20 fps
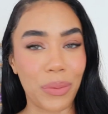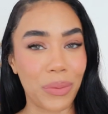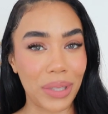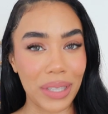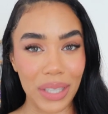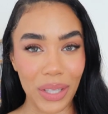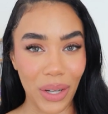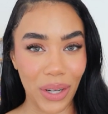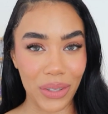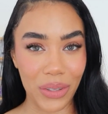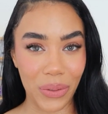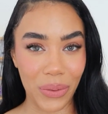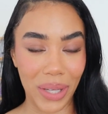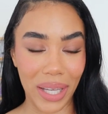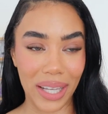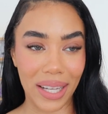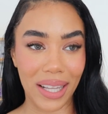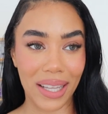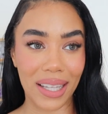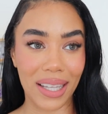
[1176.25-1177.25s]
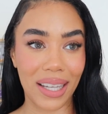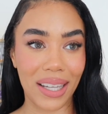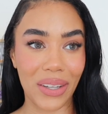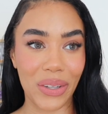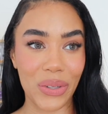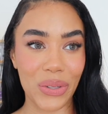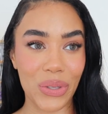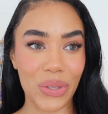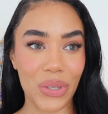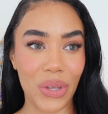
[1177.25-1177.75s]
we're really not doing
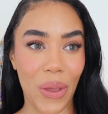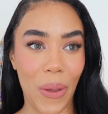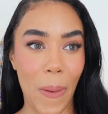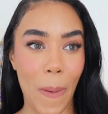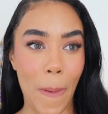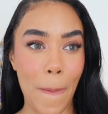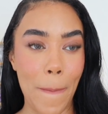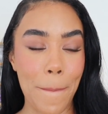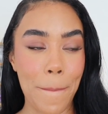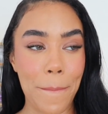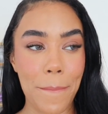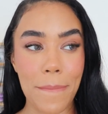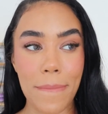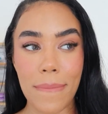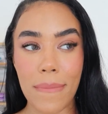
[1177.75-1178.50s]
anything. So